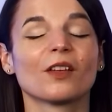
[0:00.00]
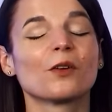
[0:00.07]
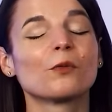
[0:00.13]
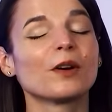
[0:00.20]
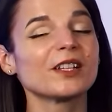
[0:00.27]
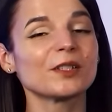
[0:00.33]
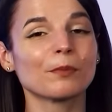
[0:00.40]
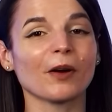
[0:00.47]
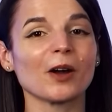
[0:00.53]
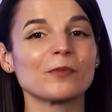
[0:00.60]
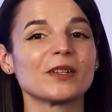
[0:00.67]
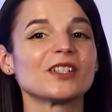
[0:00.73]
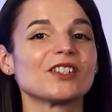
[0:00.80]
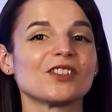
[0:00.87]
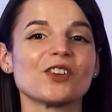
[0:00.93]
What
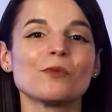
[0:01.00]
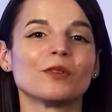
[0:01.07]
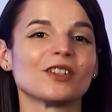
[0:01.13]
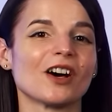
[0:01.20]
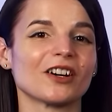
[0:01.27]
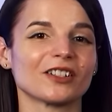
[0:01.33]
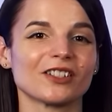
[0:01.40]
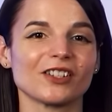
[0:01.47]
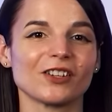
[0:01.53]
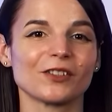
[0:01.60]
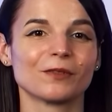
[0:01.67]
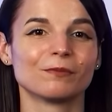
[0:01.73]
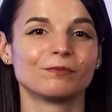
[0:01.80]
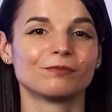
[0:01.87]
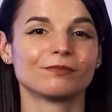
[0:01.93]
department do you belong to?
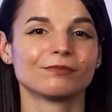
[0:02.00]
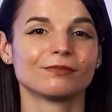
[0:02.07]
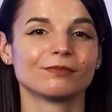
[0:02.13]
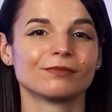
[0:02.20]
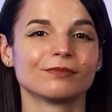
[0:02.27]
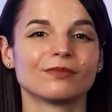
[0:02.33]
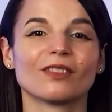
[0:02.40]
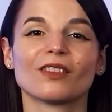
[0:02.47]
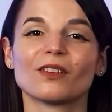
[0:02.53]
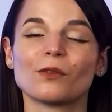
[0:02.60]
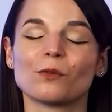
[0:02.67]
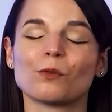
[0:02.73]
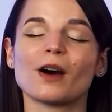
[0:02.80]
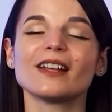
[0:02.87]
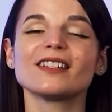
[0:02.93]

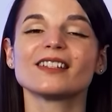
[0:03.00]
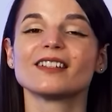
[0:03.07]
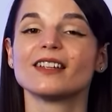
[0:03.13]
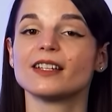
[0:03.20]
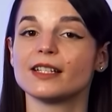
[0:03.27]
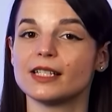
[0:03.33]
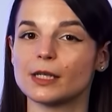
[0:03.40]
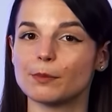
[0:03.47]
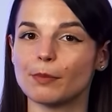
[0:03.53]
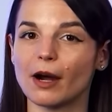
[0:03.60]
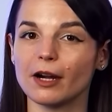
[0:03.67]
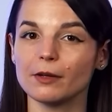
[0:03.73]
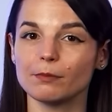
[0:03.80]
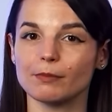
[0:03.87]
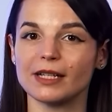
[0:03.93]
What
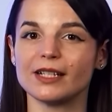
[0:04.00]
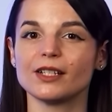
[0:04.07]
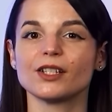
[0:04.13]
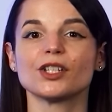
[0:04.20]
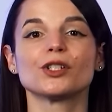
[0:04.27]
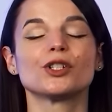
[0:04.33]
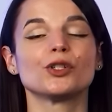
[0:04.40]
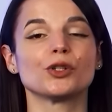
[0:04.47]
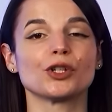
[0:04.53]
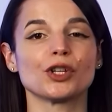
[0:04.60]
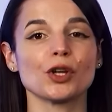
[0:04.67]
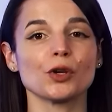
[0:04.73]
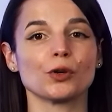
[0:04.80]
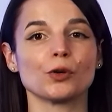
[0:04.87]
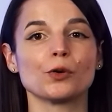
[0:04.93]
department do
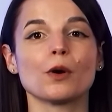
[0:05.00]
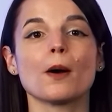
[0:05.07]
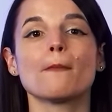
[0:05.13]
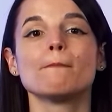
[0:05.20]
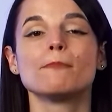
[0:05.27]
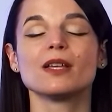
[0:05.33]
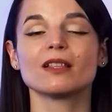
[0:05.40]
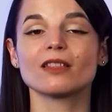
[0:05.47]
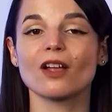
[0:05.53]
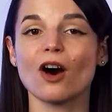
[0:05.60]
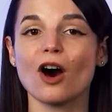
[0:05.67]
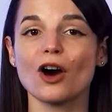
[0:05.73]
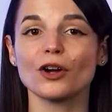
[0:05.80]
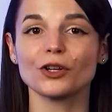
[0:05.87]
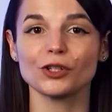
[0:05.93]
you
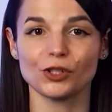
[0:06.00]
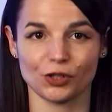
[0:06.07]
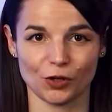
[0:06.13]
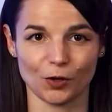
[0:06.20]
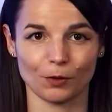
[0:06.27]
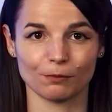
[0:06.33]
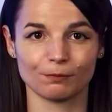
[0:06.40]
belong to?